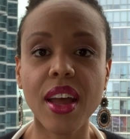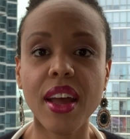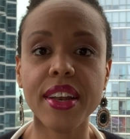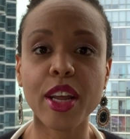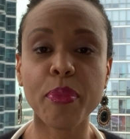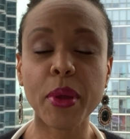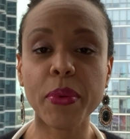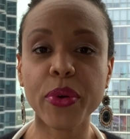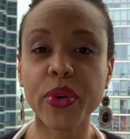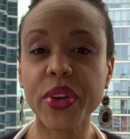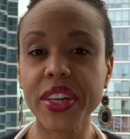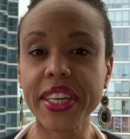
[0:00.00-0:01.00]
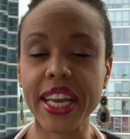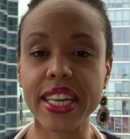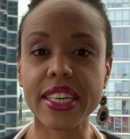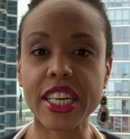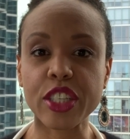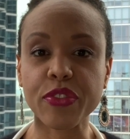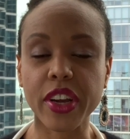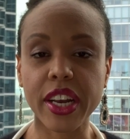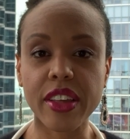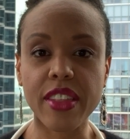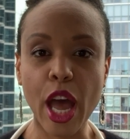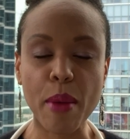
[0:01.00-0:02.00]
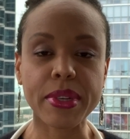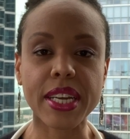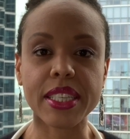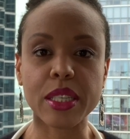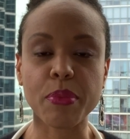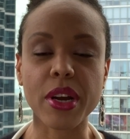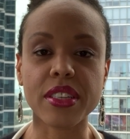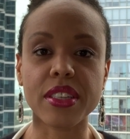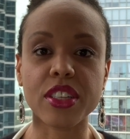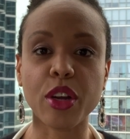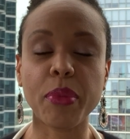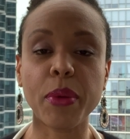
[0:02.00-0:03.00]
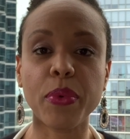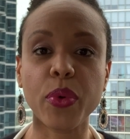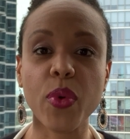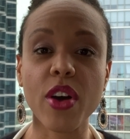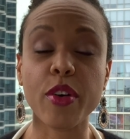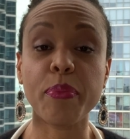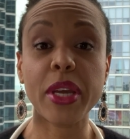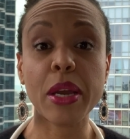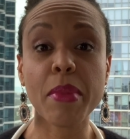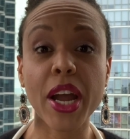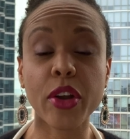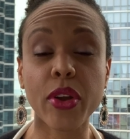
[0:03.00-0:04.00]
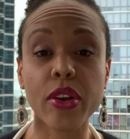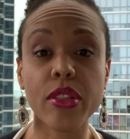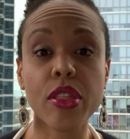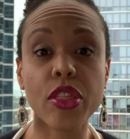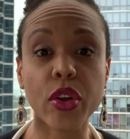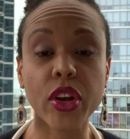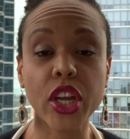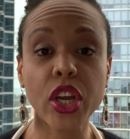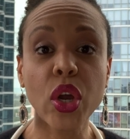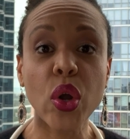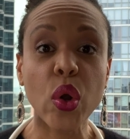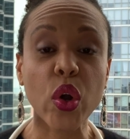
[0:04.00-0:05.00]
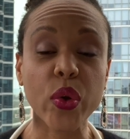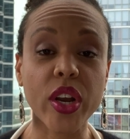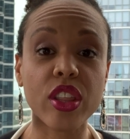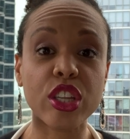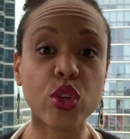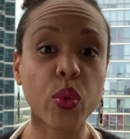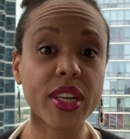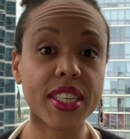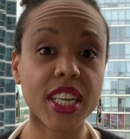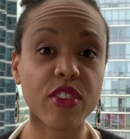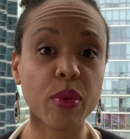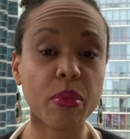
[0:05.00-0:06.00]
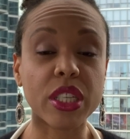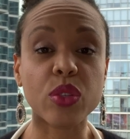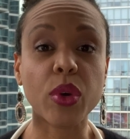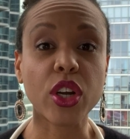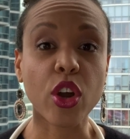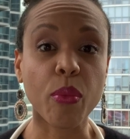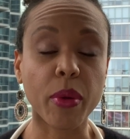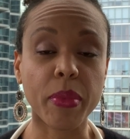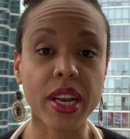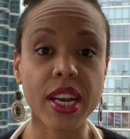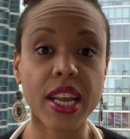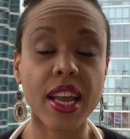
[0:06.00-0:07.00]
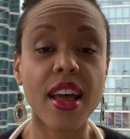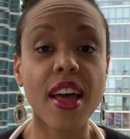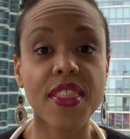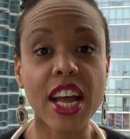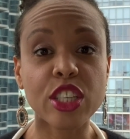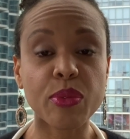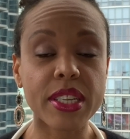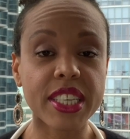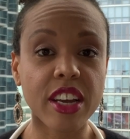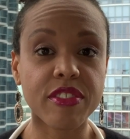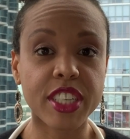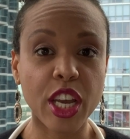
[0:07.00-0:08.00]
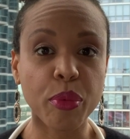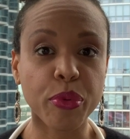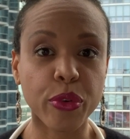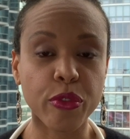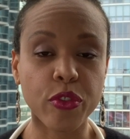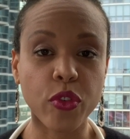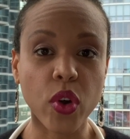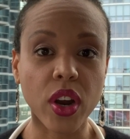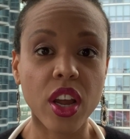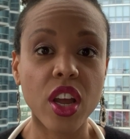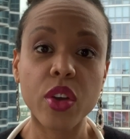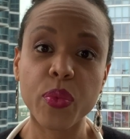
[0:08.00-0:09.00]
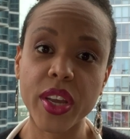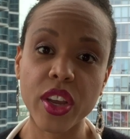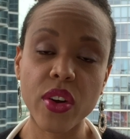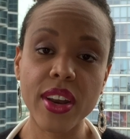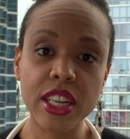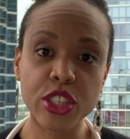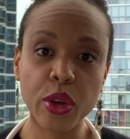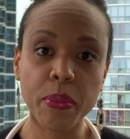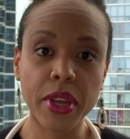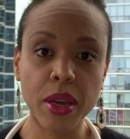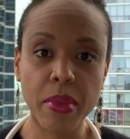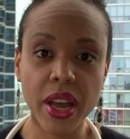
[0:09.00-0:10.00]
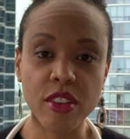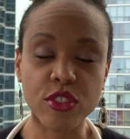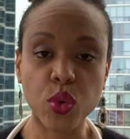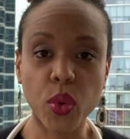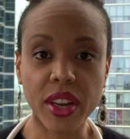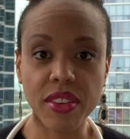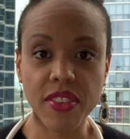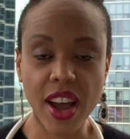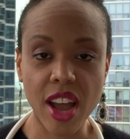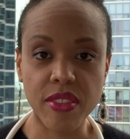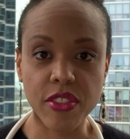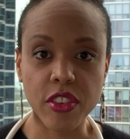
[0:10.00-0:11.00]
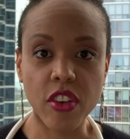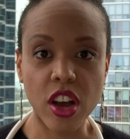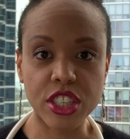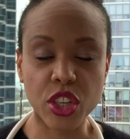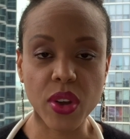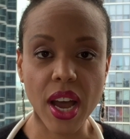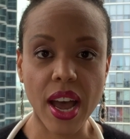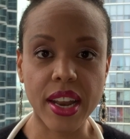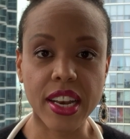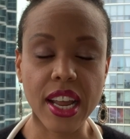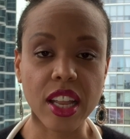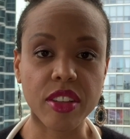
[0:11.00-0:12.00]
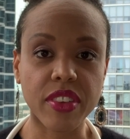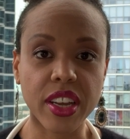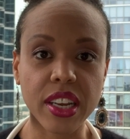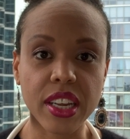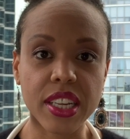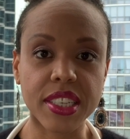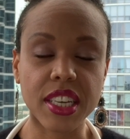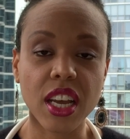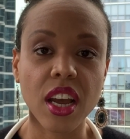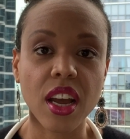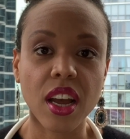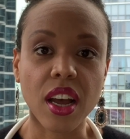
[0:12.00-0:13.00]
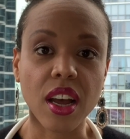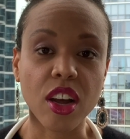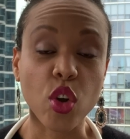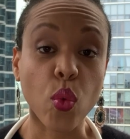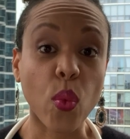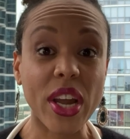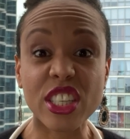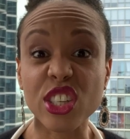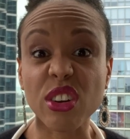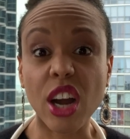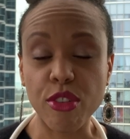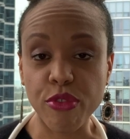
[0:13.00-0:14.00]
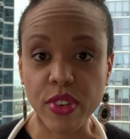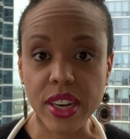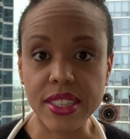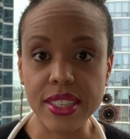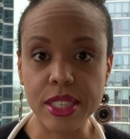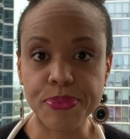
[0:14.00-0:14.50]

Now, people who are good candidates for any of the appetite suppressants are people who have a BMI greater than 30 or greater than 27 plus one comorbidity. That's what it's FDA approved for. We can go down to a BMI of 25 if you've also got an elevated waist circumference